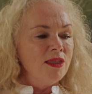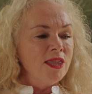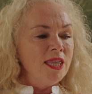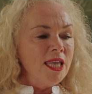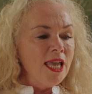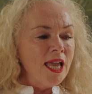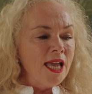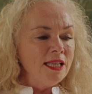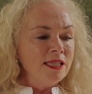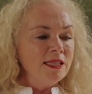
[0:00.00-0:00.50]

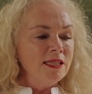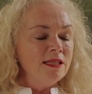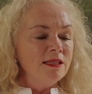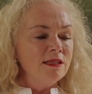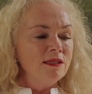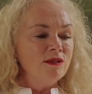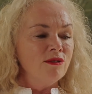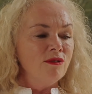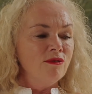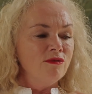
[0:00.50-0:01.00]
the
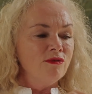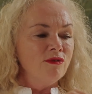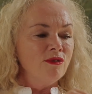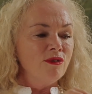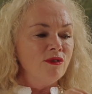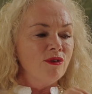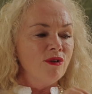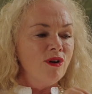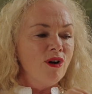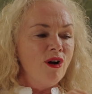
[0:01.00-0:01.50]
essence of
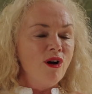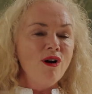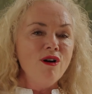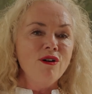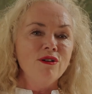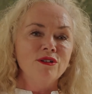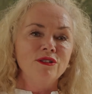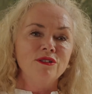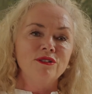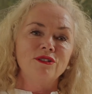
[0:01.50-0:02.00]

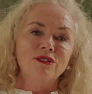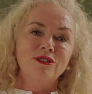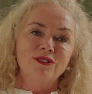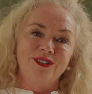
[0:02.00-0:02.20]
God